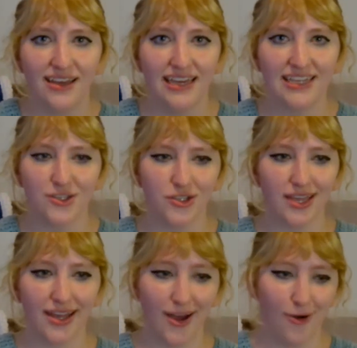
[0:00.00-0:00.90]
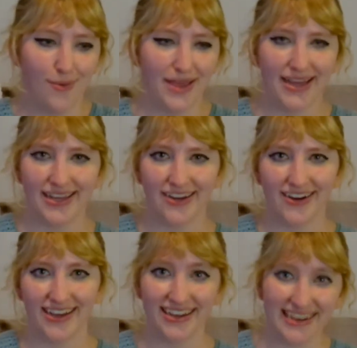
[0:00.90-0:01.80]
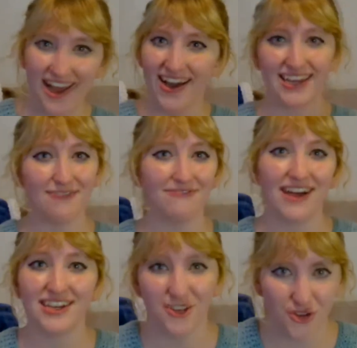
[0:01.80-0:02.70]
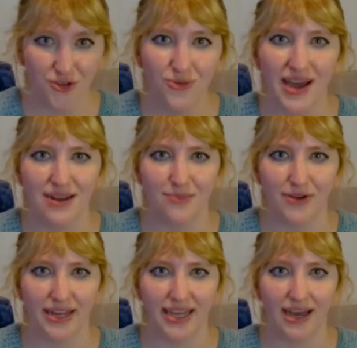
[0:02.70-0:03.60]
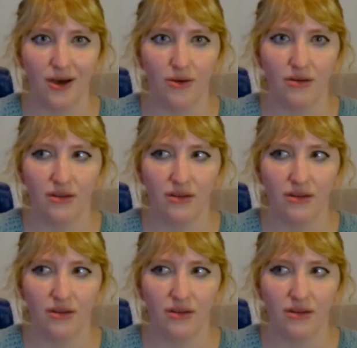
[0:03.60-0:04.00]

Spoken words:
He's just like, oh, I'm back here again. Now I gotta find a new way to break out.